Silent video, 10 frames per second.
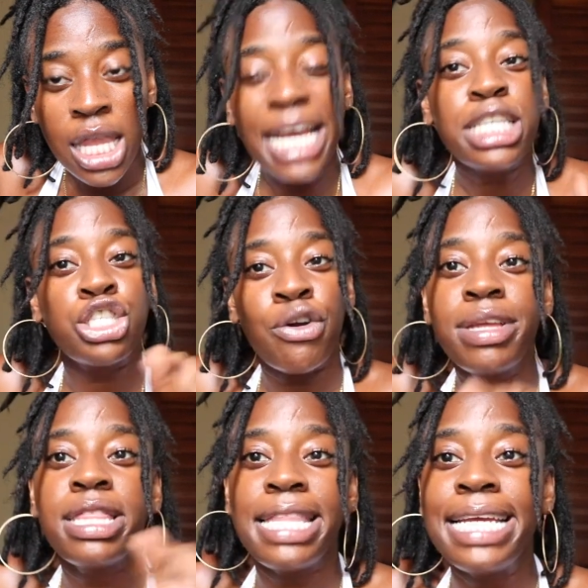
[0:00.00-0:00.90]
like
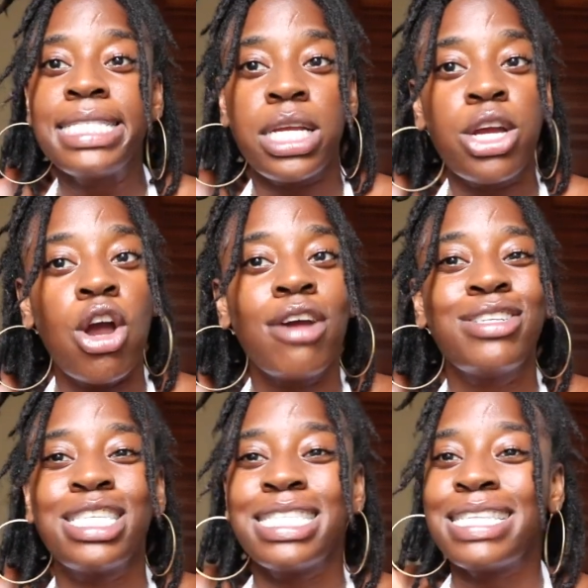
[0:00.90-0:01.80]
certain things here are
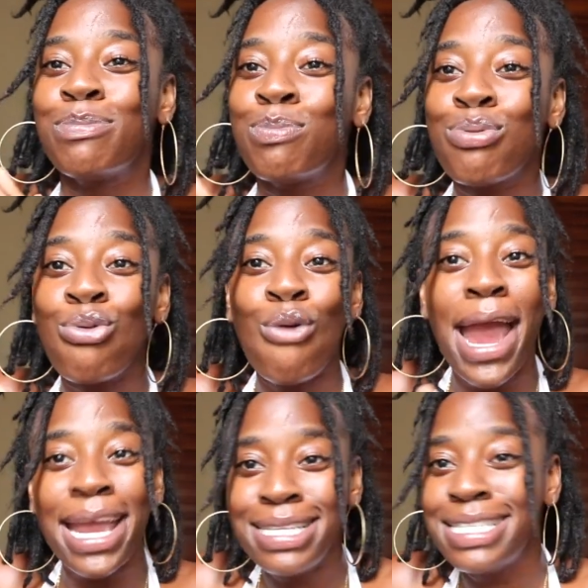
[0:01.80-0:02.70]
just
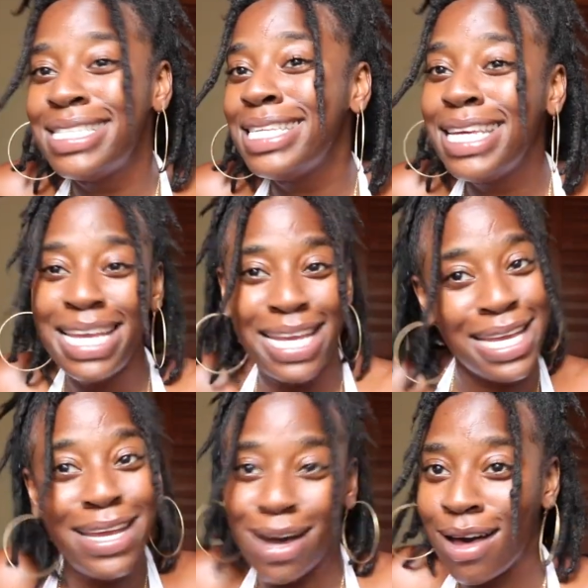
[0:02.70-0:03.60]

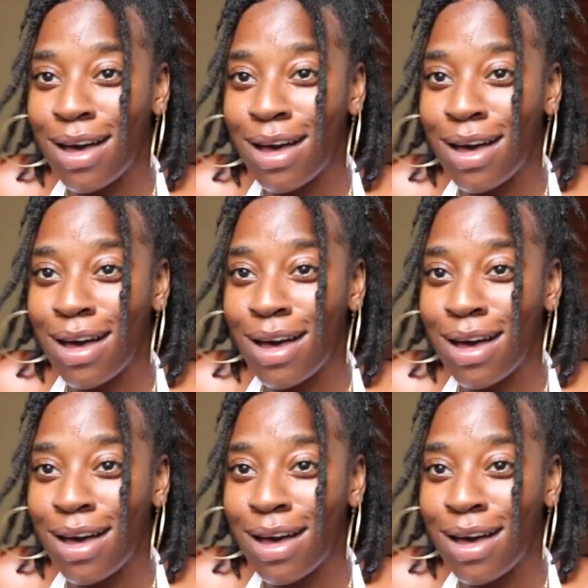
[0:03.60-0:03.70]
pricey.